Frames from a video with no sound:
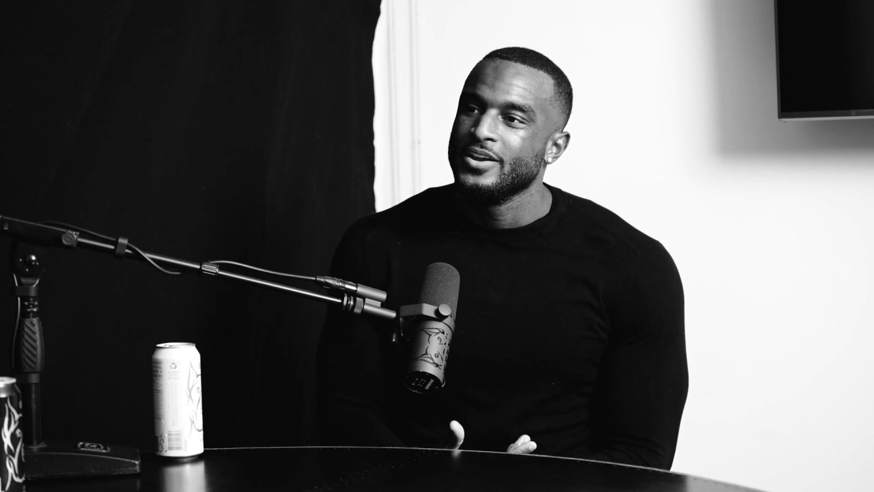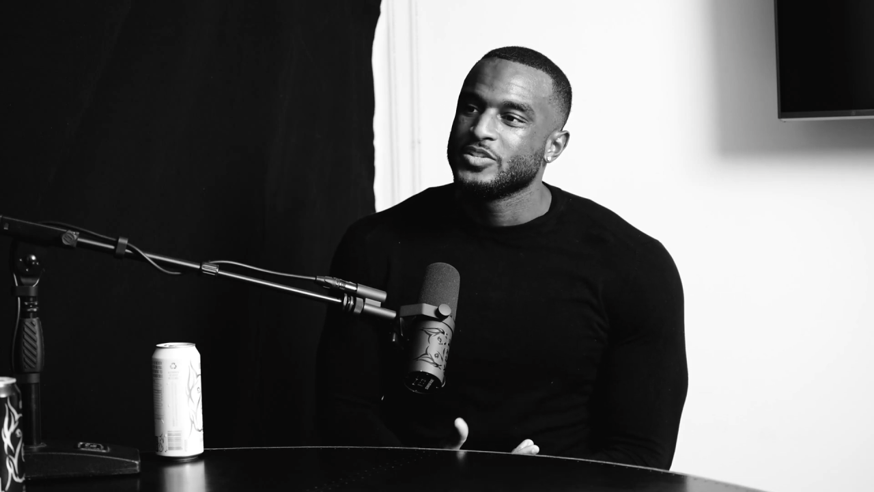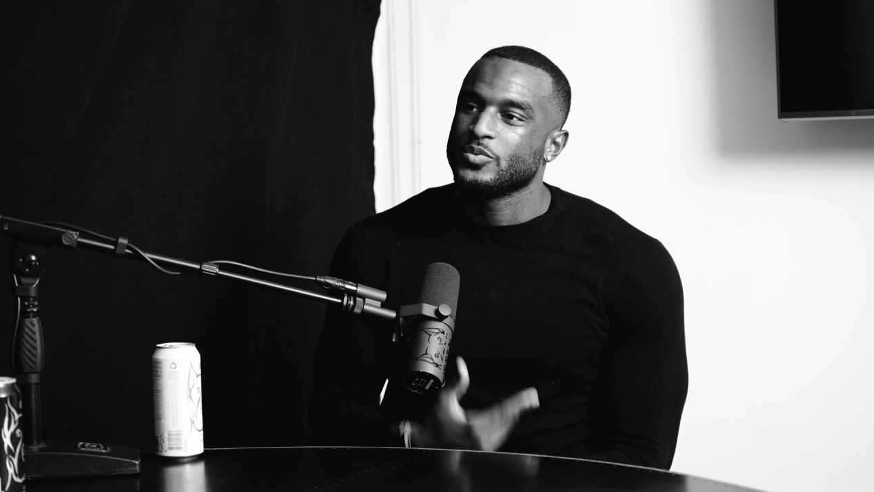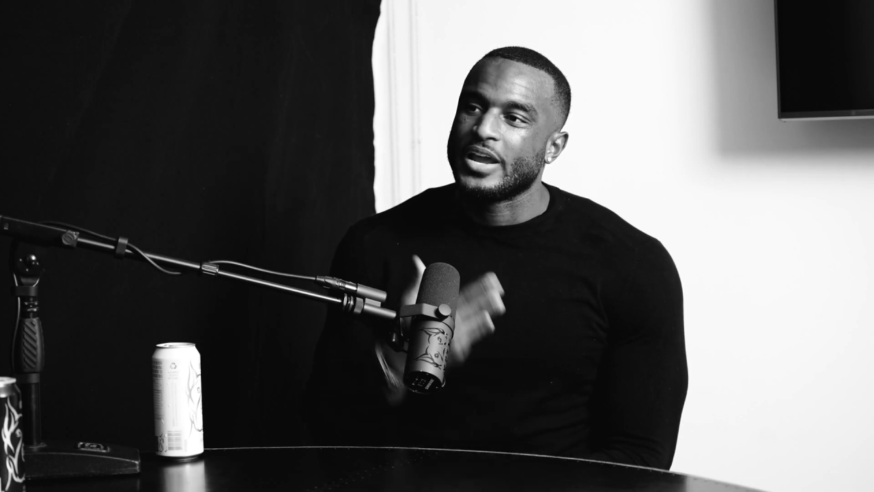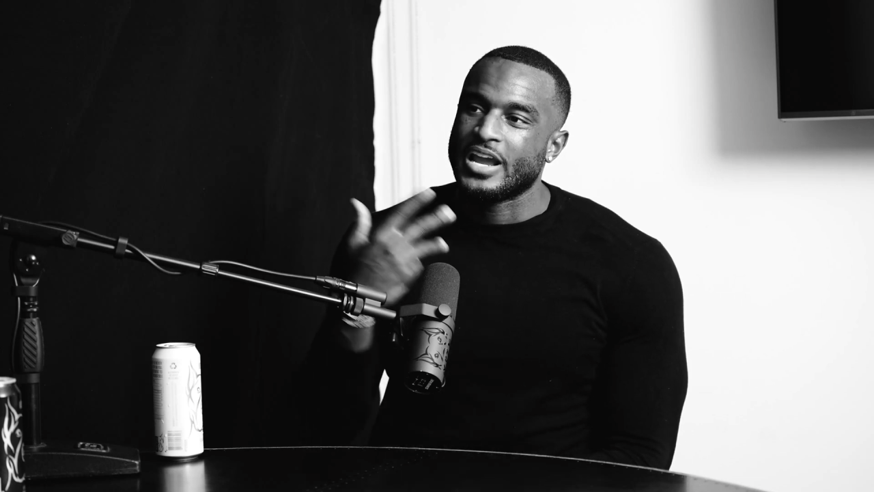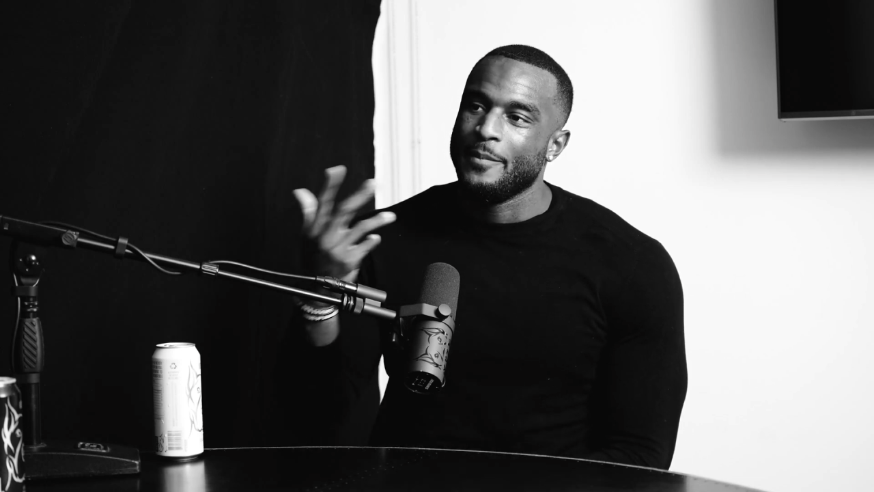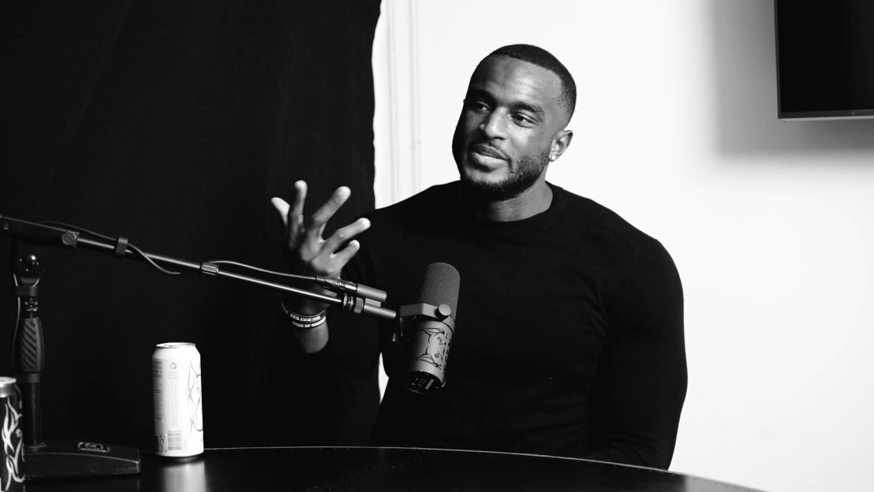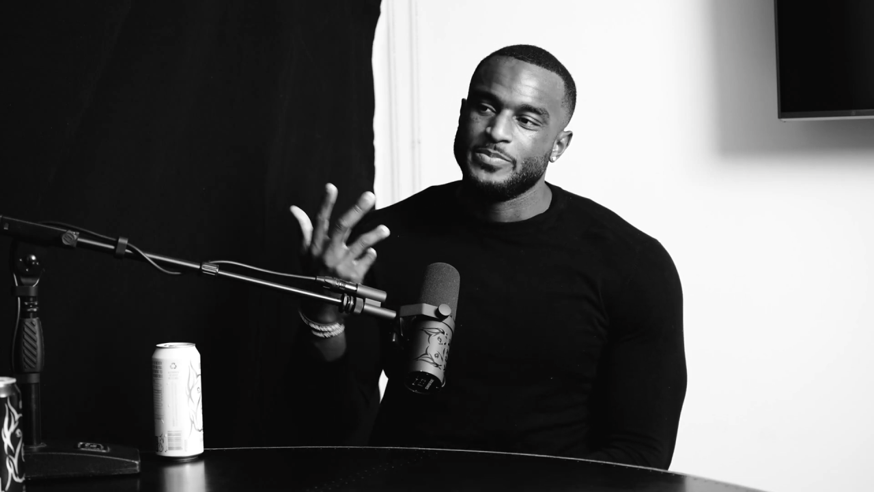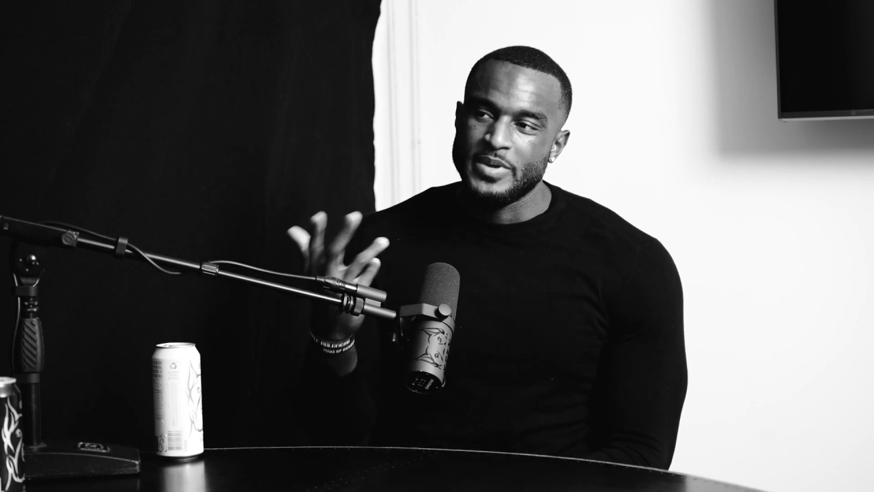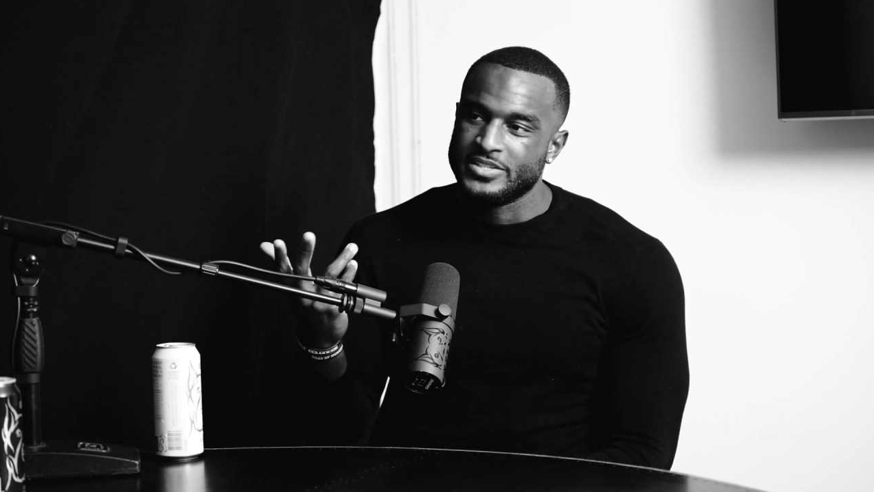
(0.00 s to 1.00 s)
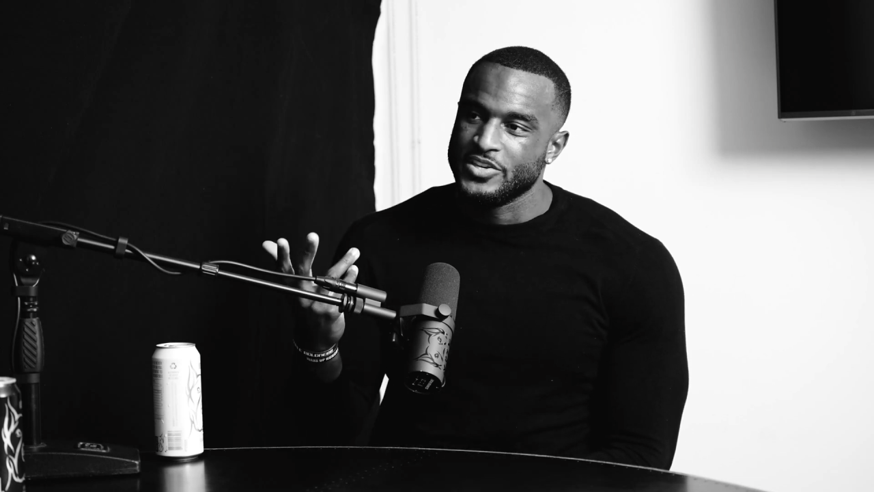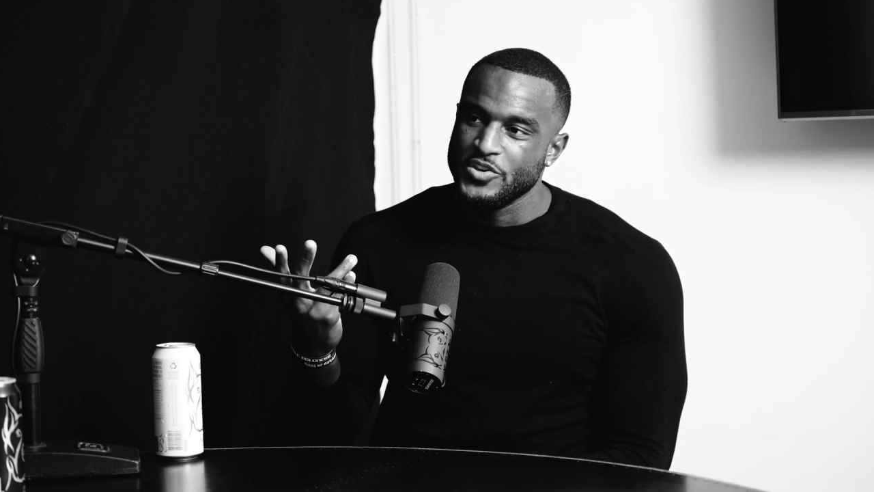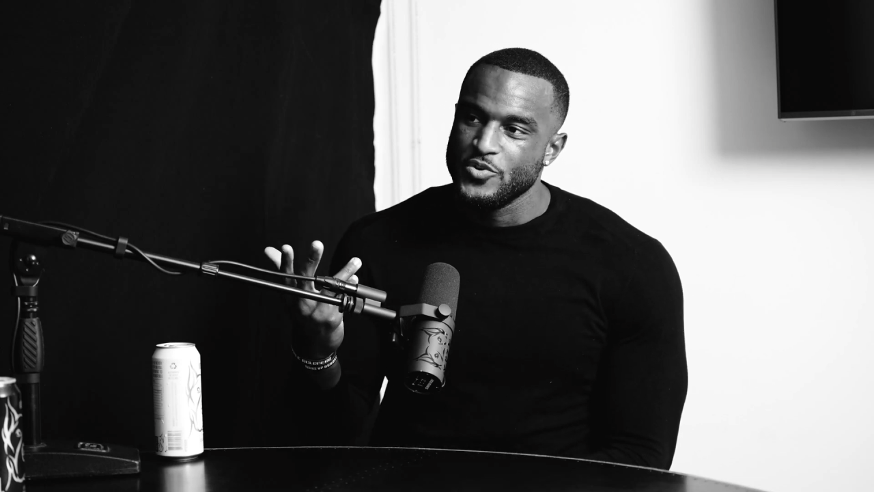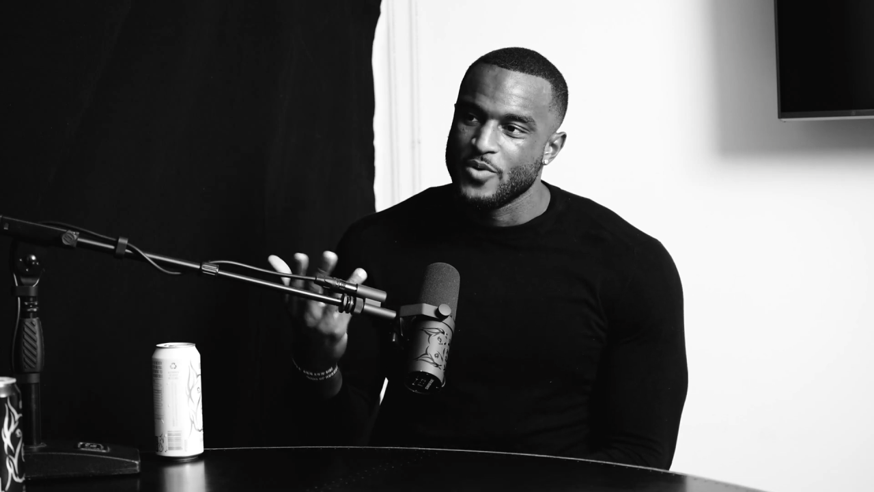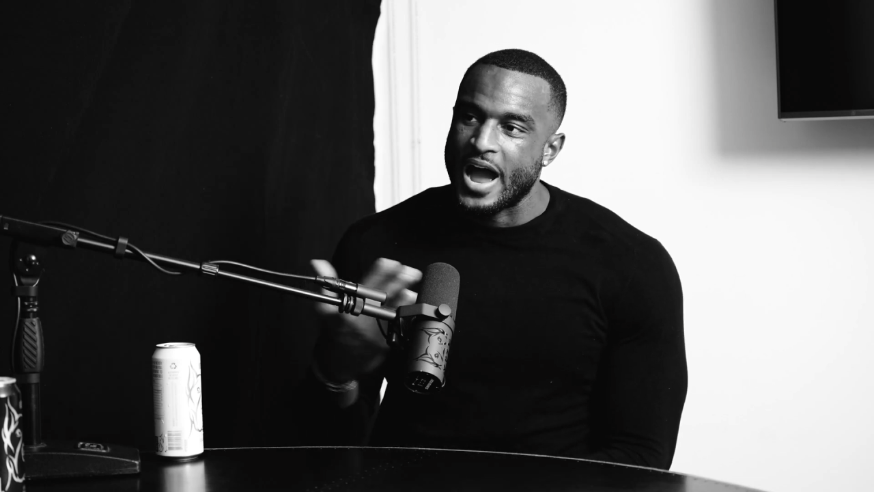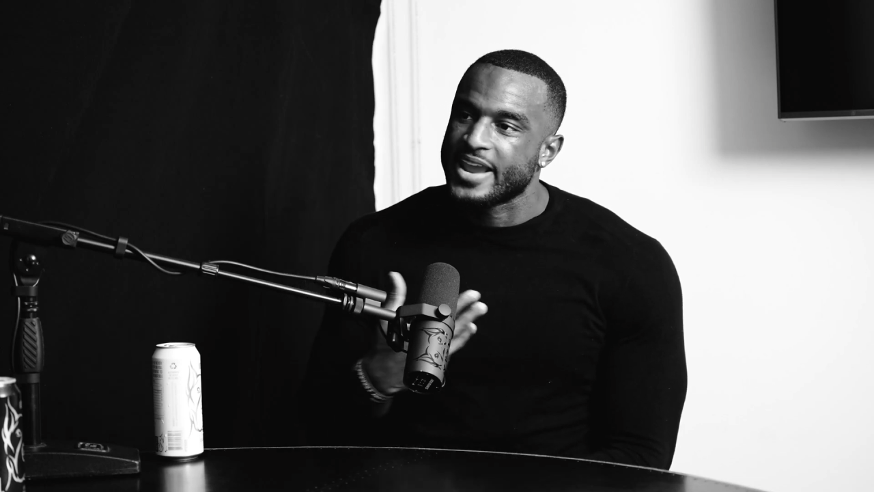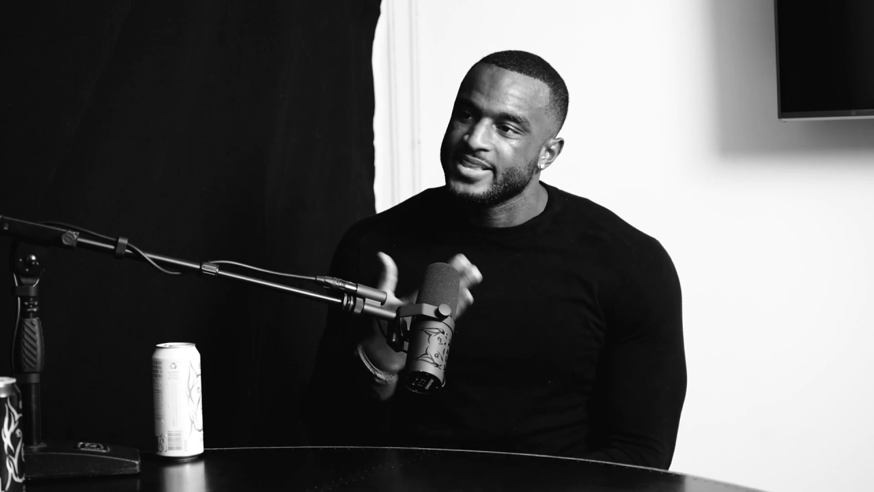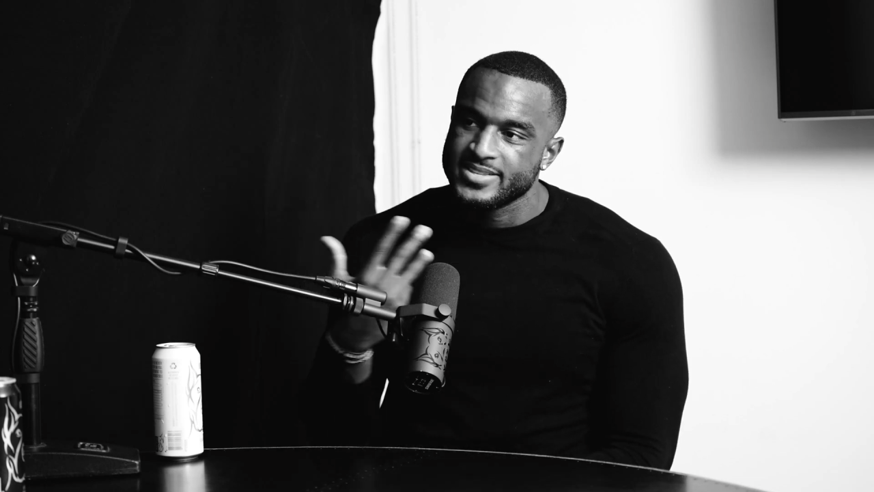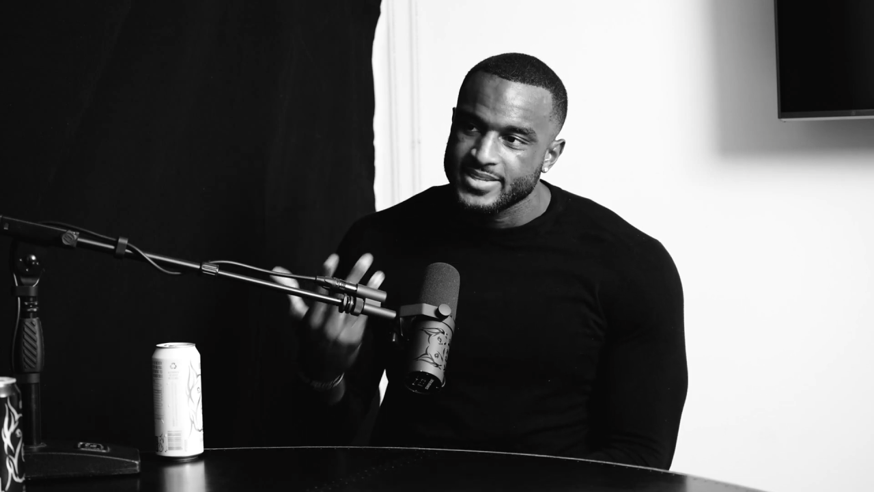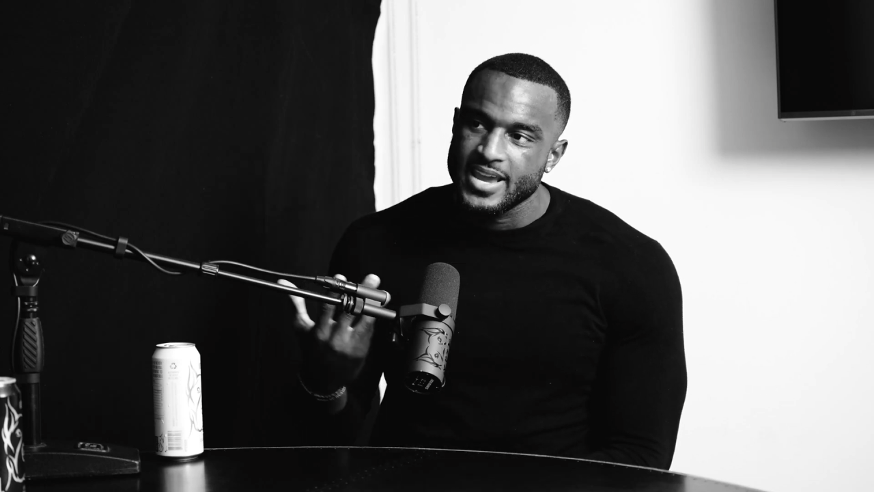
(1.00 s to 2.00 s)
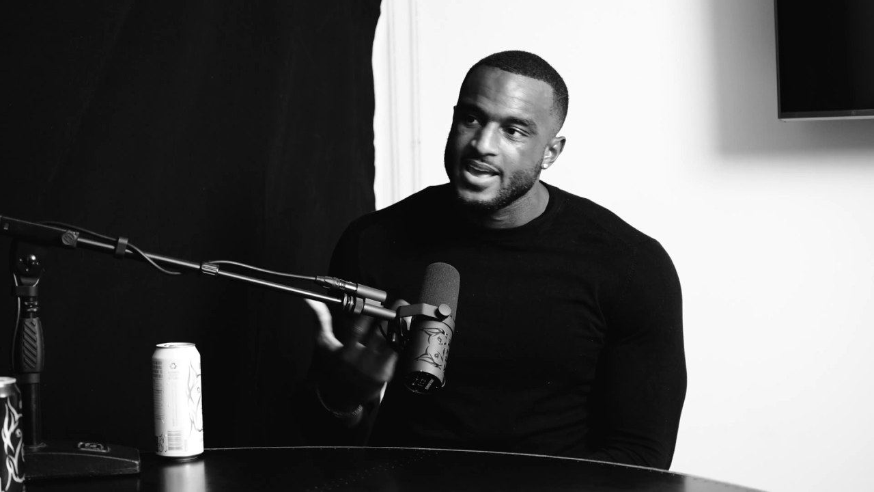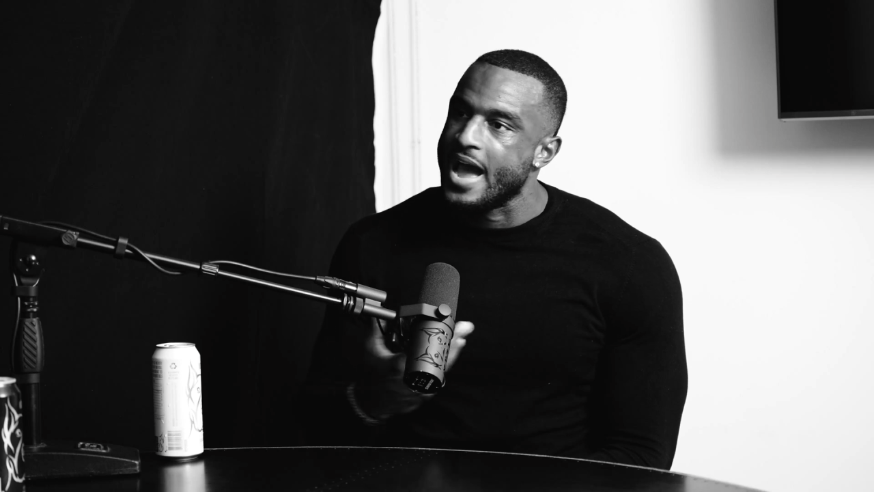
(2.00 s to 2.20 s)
So when I come and speak to you, I can say it,